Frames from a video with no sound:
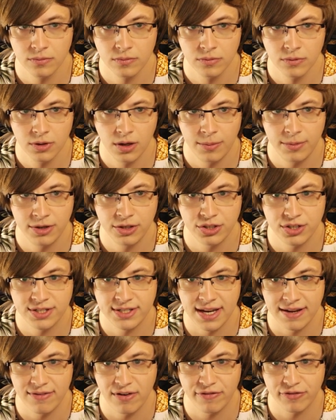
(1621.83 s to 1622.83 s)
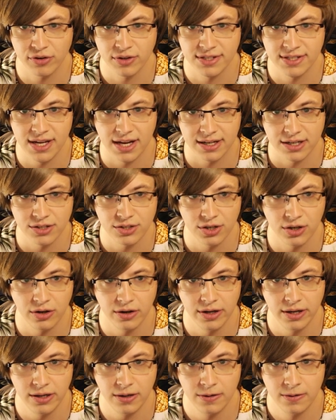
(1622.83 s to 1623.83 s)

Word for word: I'm going to just save up for a second turret.